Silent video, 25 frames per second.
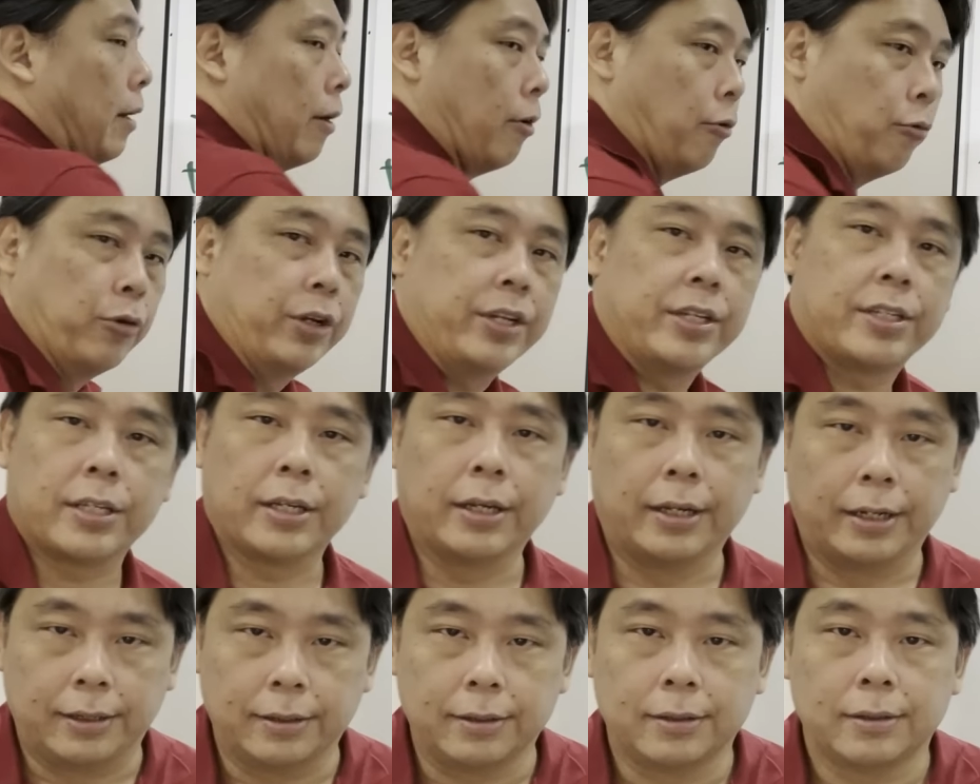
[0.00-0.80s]

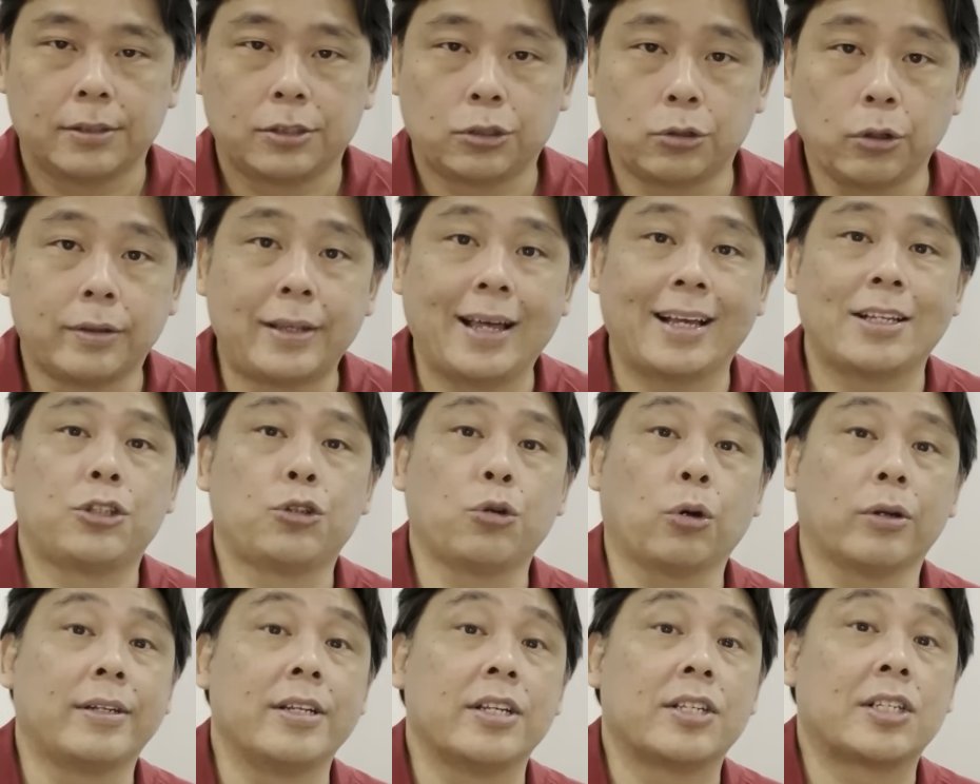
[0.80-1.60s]
return. So that's
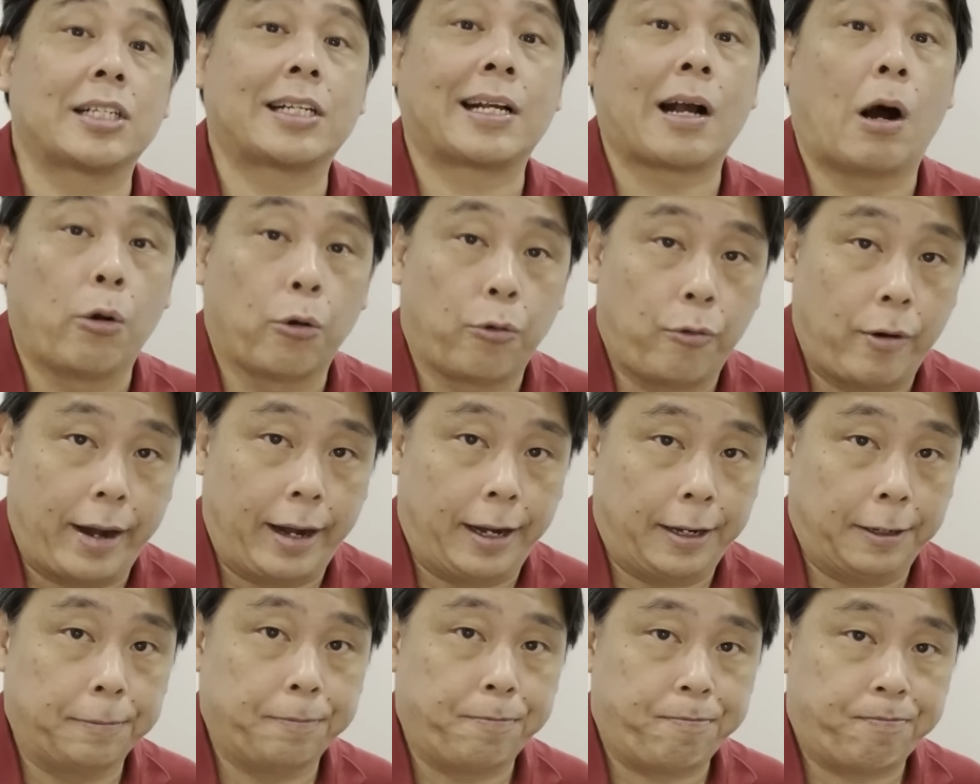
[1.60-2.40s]
your discount
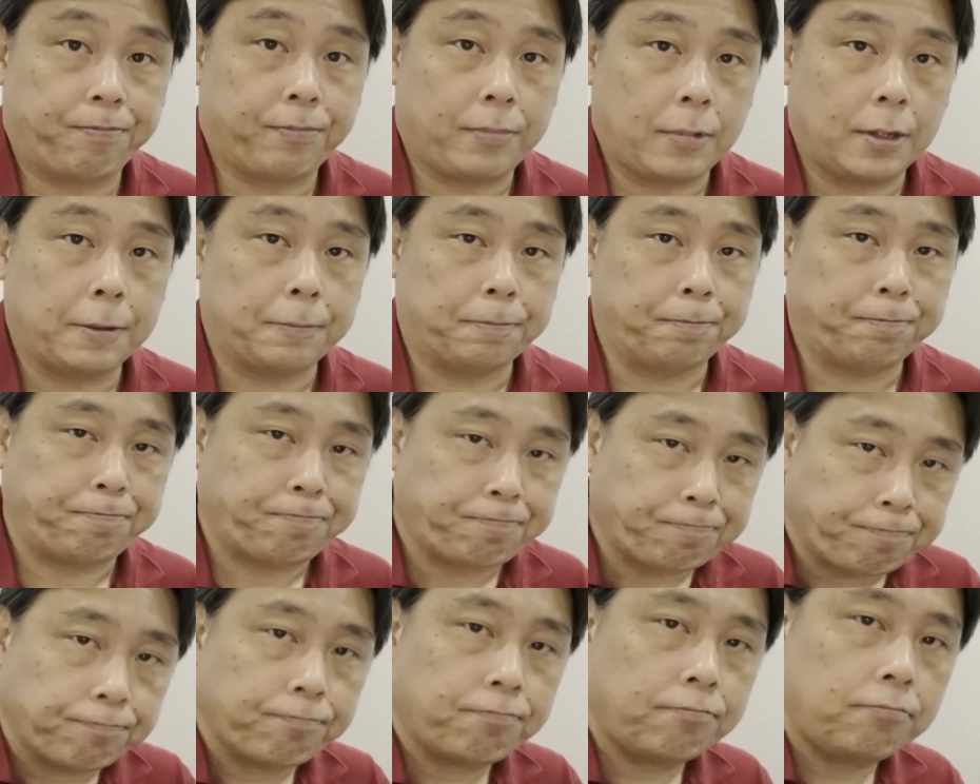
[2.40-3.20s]
rate.
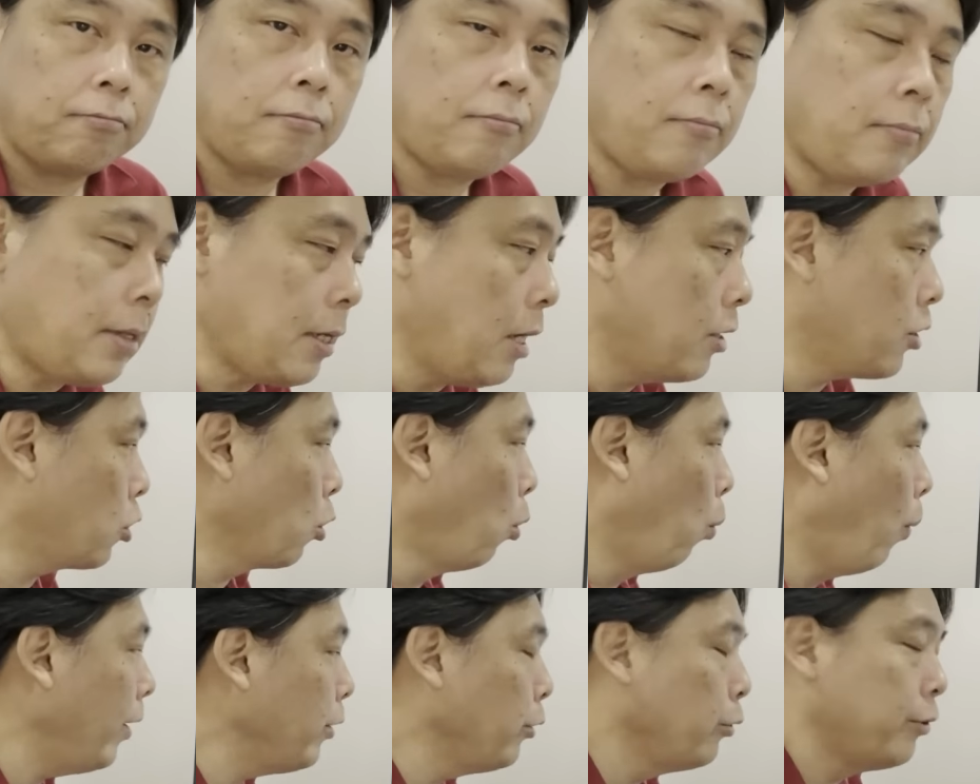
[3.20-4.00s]
So
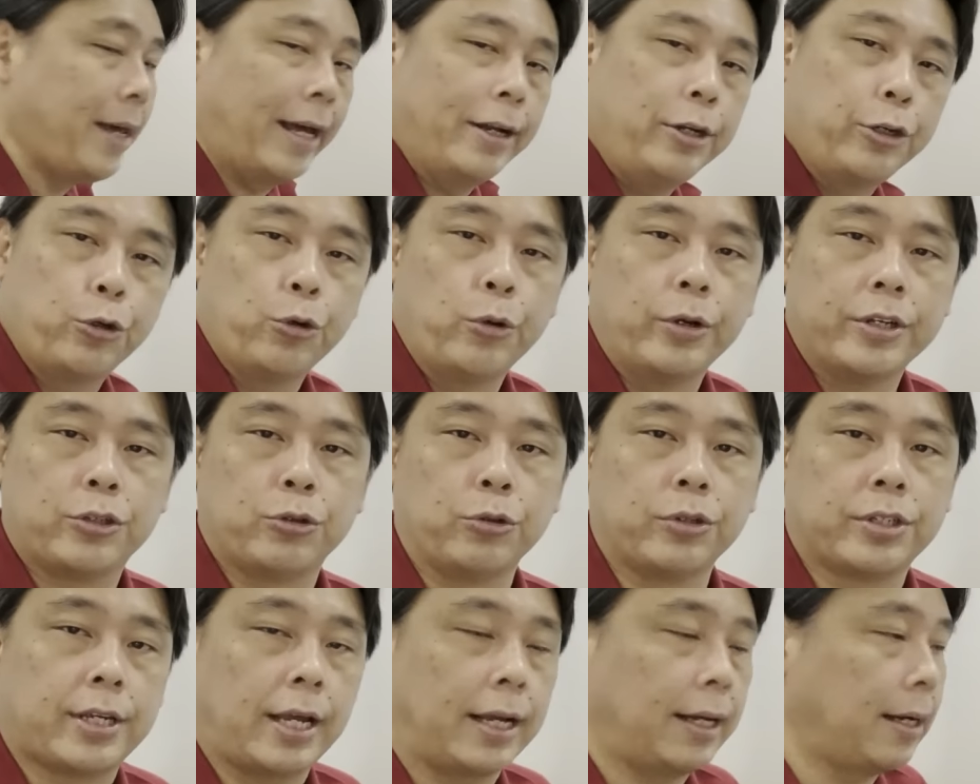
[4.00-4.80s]
what you then do is
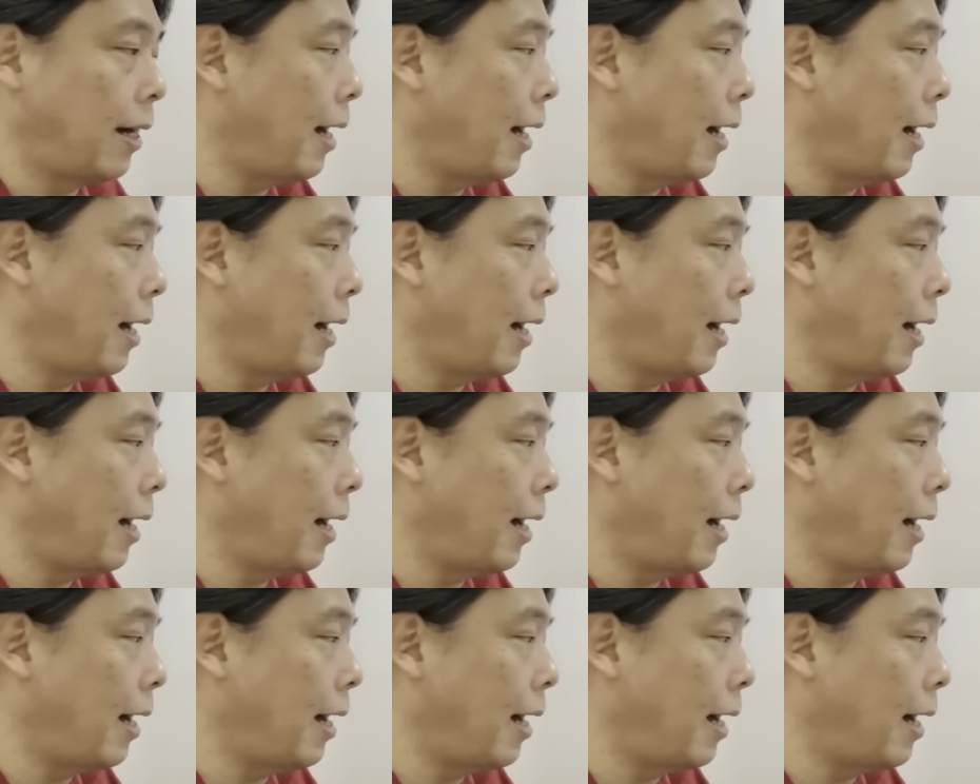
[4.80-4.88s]
you take